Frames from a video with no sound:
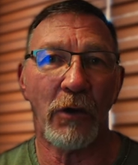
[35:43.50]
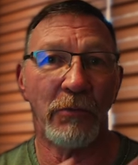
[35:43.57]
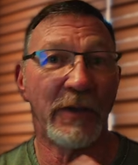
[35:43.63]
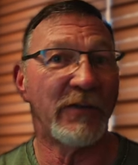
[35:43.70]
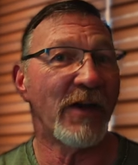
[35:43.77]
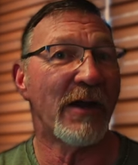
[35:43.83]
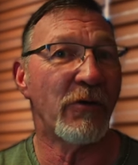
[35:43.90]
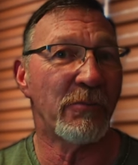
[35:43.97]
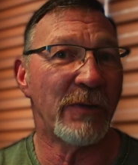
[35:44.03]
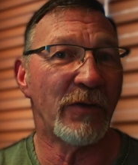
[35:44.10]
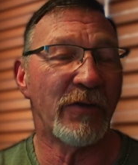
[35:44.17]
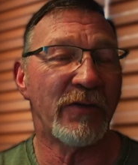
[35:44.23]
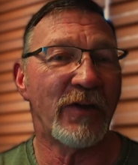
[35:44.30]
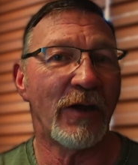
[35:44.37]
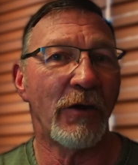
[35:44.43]
are retired
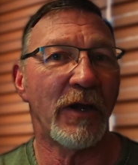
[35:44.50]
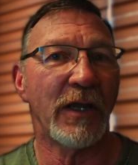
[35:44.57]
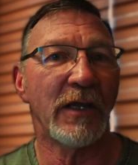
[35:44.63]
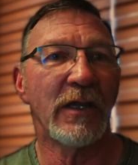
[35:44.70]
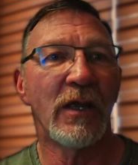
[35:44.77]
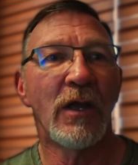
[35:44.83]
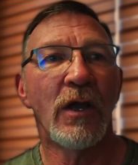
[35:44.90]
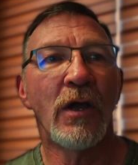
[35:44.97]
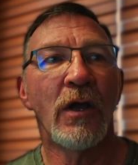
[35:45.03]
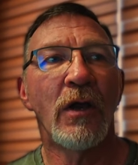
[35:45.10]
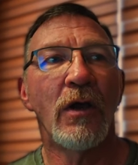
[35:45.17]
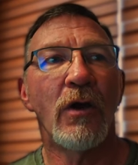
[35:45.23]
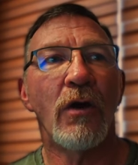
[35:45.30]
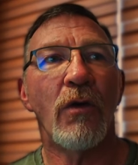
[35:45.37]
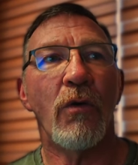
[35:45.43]
military
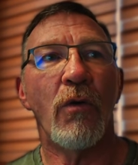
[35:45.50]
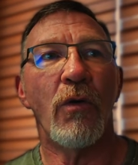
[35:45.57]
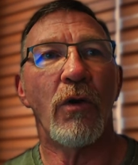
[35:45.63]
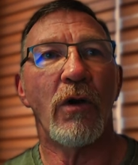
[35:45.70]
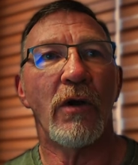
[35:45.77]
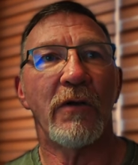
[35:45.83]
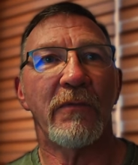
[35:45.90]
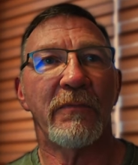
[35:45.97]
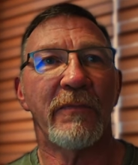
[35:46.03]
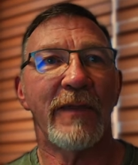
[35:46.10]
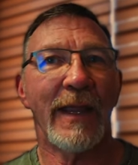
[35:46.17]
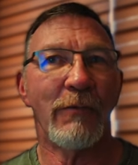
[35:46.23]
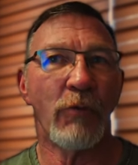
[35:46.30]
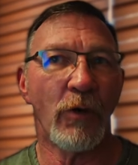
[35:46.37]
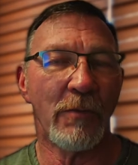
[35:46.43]
or
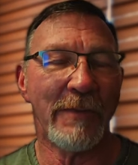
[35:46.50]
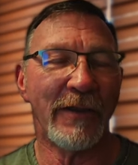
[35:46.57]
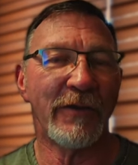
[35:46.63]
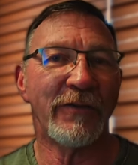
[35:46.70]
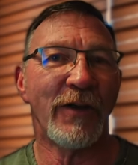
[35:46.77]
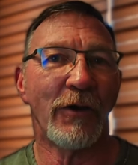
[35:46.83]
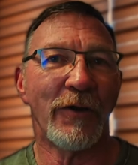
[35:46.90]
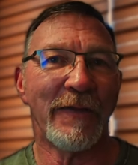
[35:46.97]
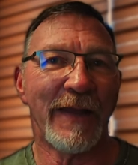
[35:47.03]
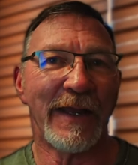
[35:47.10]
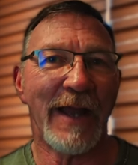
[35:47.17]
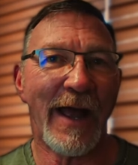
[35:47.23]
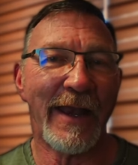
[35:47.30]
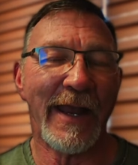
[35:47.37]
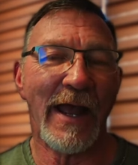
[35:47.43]
they were military and they
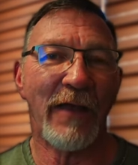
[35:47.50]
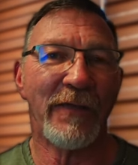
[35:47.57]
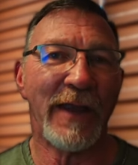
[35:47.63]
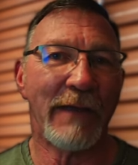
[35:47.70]
got out,